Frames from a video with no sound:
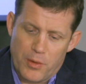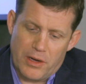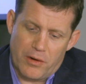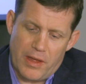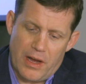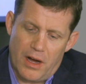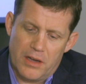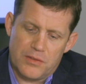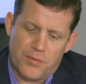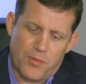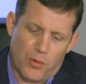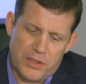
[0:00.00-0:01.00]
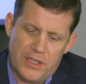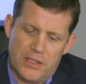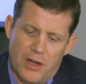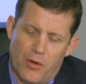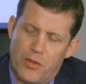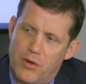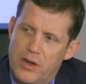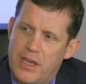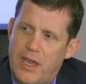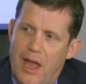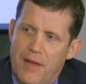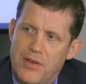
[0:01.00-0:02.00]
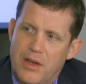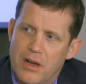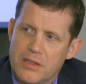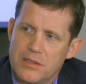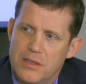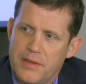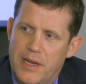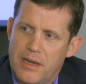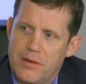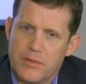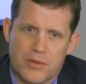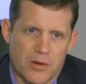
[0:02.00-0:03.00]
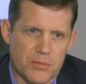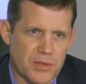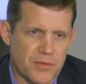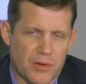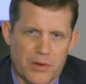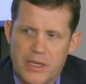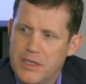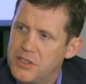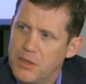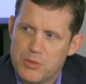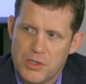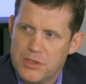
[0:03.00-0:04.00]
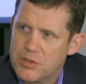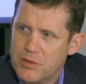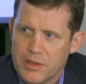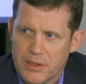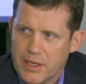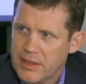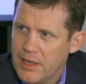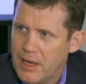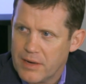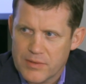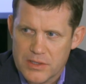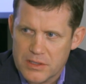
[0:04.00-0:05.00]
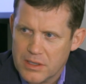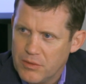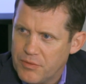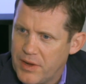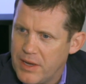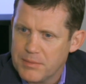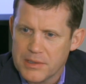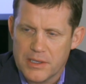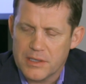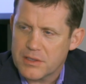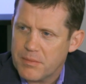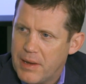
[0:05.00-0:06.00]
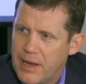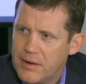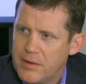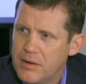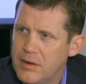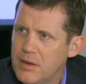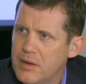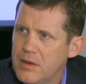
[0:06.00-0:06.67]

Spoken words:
we go to on 14, are there any caveats on that in terms of, are there any exemptions or anything like that? If it's a single family, does it matter?